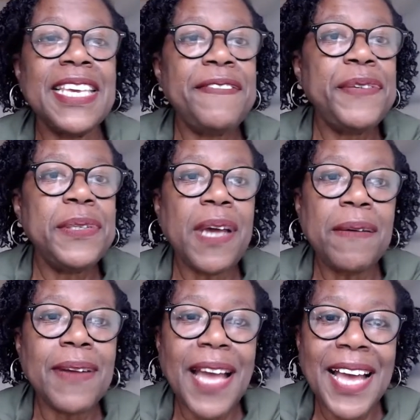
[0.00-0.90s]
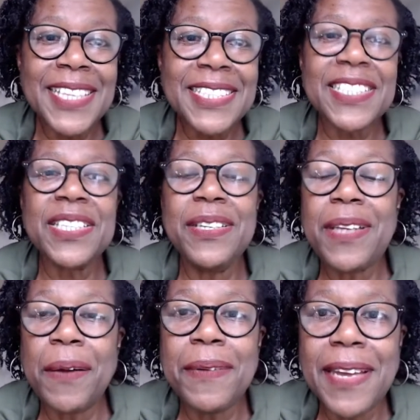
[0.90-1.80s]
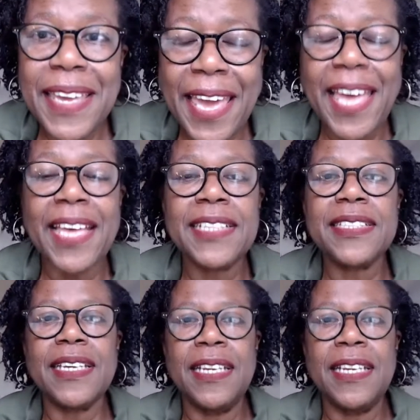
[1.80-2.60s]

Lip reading: if you don't ask, you don't get.